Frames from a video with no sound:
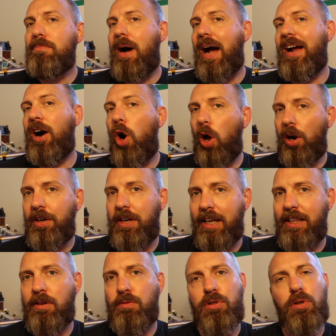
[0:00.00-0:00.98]
my holiday,
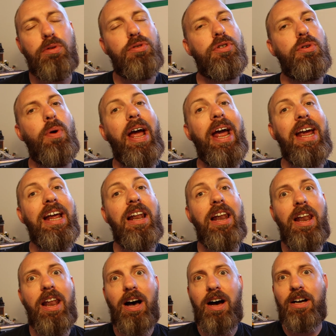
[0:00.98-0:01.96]
there was also a
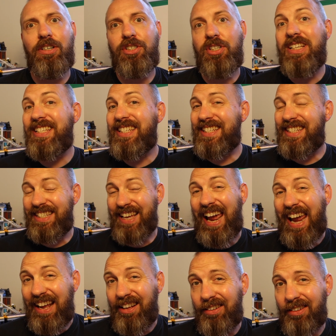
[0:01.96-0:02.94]
large
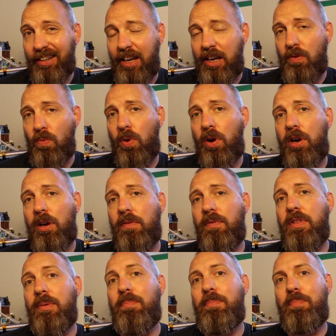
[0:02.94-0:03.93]
sale in one of
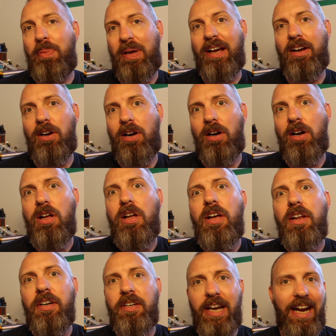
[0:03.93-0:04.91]
the bigger
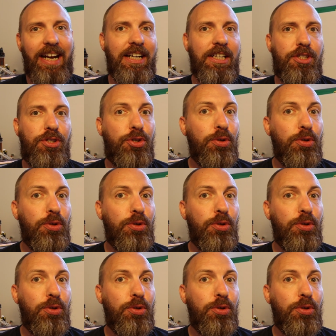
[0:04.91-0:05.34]
Danish